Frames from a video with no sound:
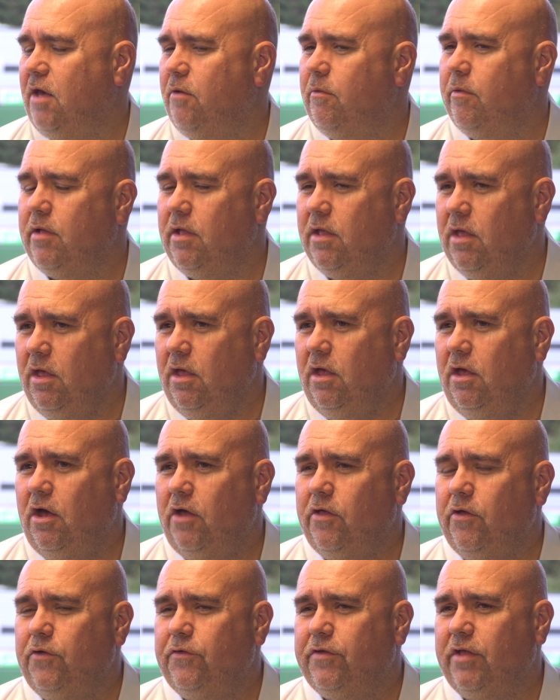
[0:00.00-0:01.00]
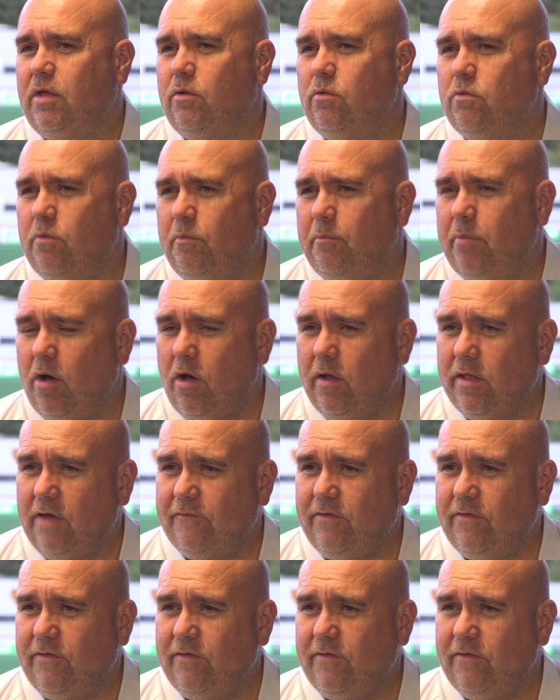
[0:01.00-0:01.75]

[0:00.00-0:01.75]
I mean, like you said, he was with Barnet.